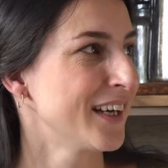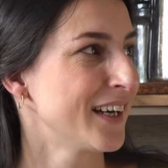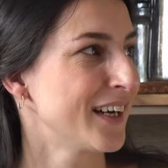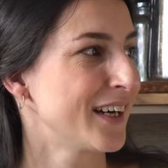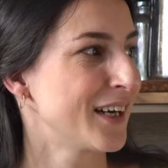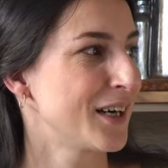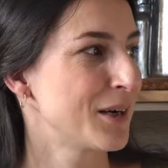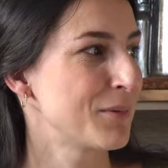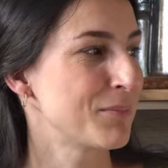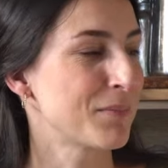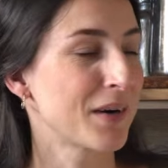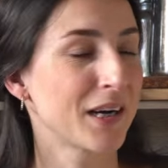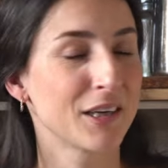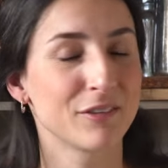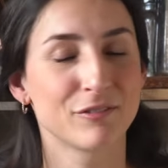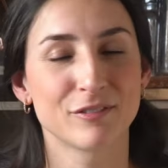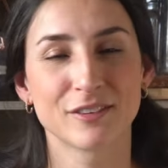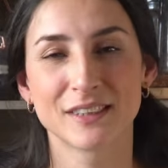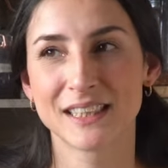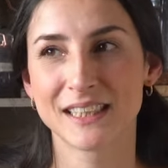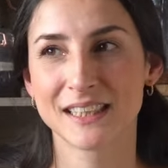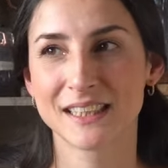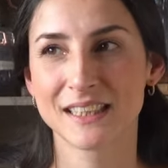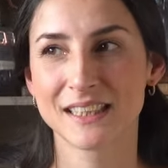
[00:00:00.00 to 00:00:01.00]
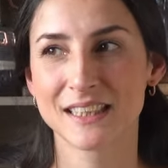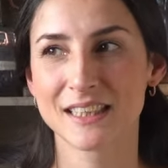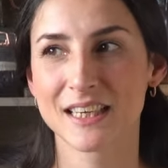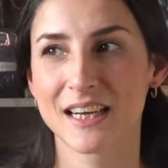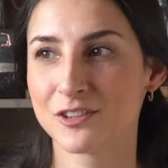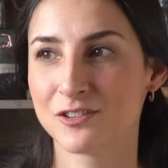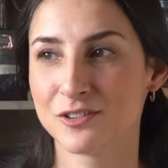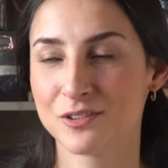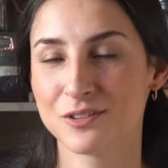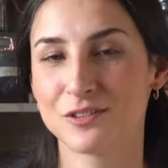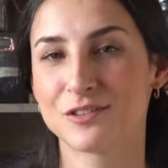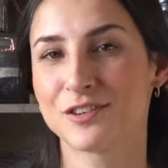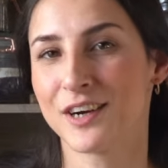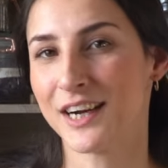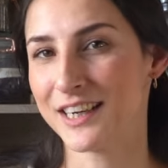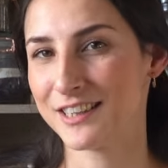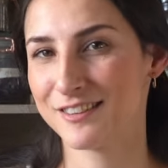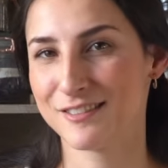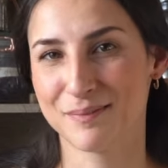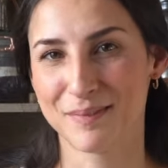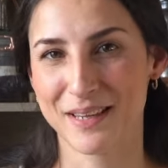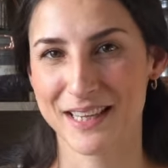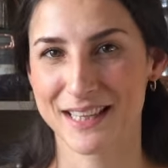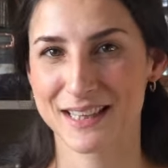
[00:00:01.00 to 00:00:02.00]
I really do try
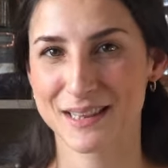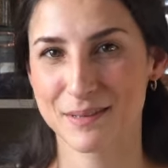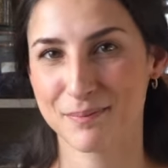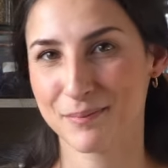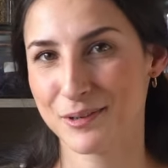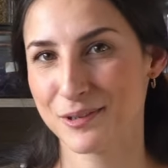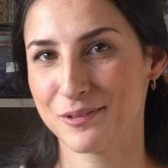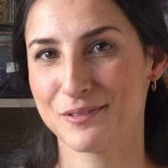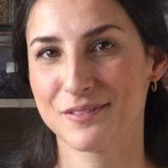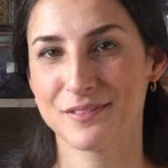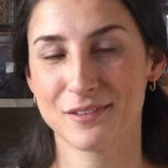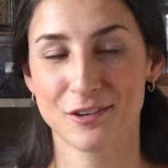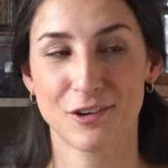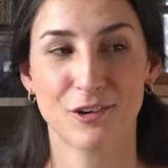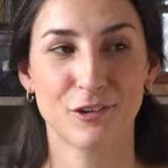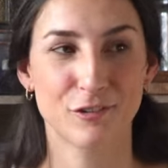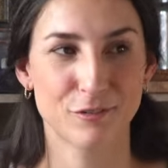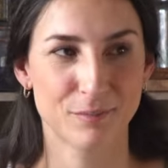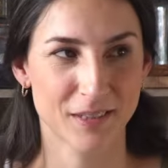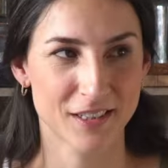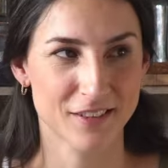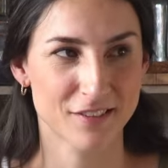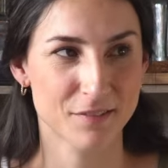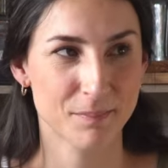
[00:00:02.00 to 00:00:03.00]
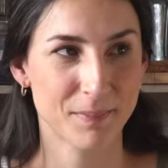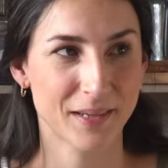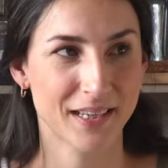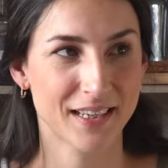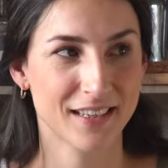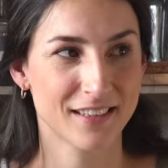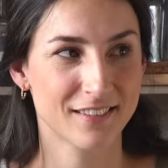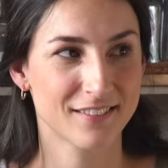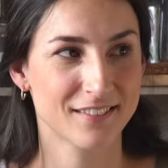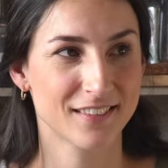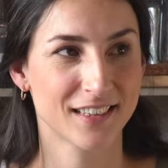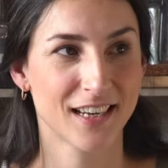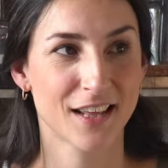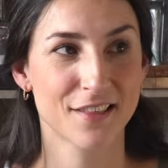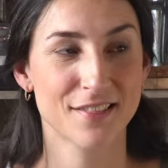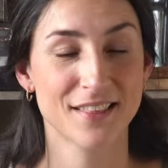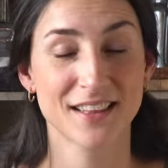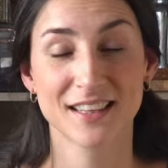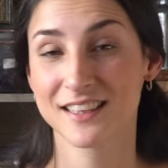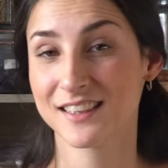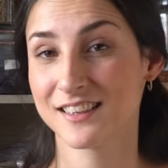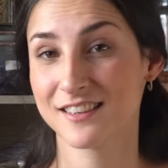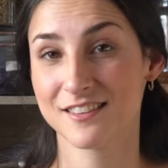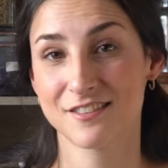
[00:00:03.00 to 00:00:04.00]
to make the most of my space, and I
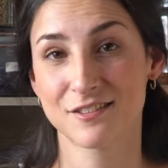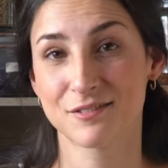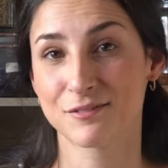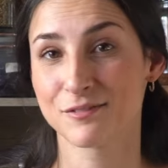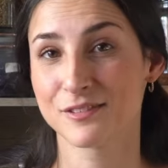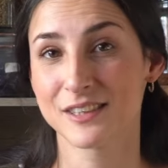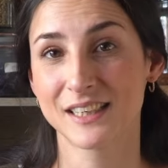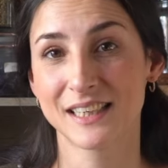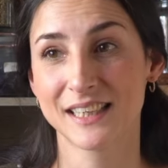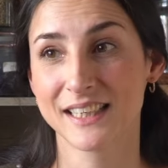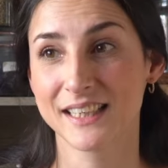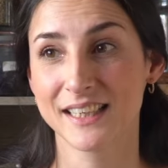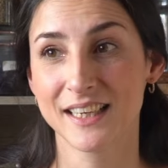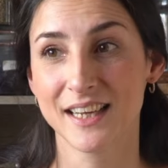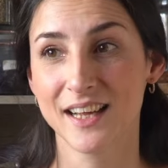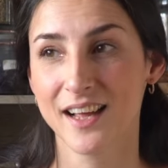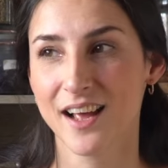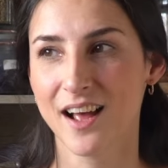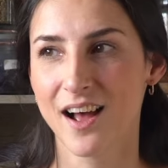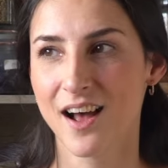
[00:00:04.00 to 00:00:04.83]
think it is really